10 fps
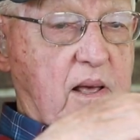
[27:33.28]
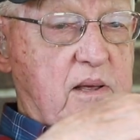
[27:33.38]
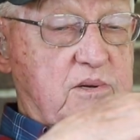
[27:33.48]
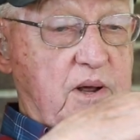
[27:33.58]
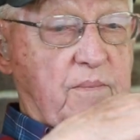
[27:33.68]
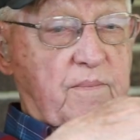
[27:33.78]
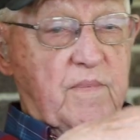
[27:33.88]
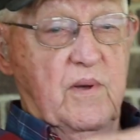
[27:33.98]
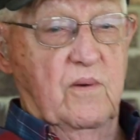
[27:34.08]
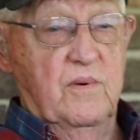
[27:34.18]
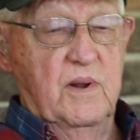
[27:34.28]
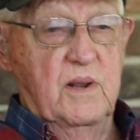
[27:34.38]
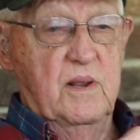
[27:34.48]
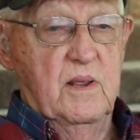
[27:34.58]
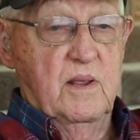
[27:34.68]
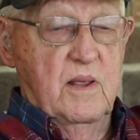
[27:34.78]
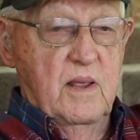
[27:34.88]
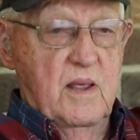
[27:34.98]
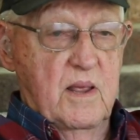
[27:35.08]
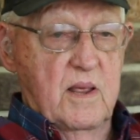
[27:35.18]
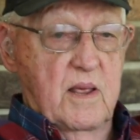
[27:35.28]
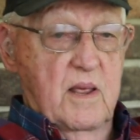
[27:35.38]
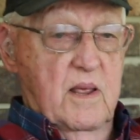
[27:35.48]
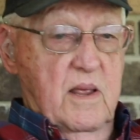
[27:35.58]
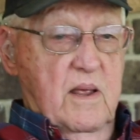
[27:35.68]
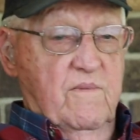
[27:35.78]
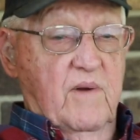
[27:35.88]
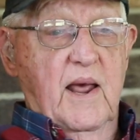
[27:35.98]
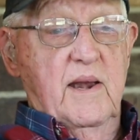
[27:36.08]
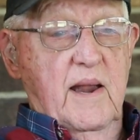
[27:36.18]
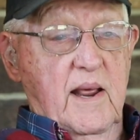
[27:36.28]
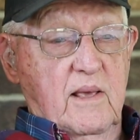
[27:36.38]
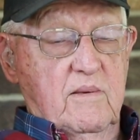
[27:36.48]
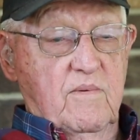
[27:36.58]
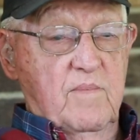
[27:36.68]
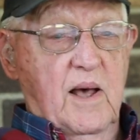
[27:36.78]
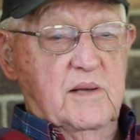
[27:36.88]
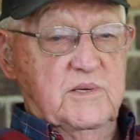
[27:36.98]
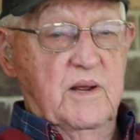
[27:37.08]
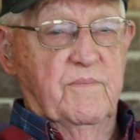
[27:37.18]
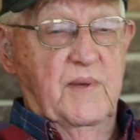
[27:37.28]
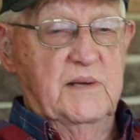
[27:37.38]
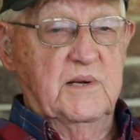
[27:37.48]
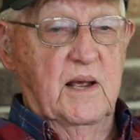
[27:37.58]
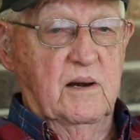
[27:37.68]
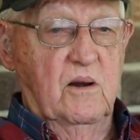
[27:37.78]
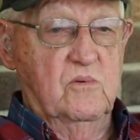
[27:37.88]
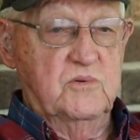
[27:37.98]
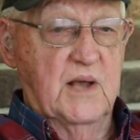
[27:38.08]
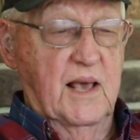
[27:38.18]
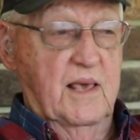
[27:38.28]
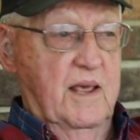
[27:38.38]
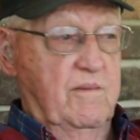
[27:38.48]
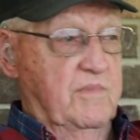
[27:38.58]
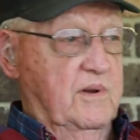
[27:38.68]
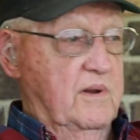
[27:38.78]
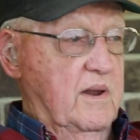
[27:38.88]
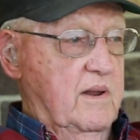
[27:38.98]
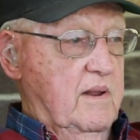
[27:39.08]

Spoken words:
ship, on the flight deck of my ship. That's how close I came to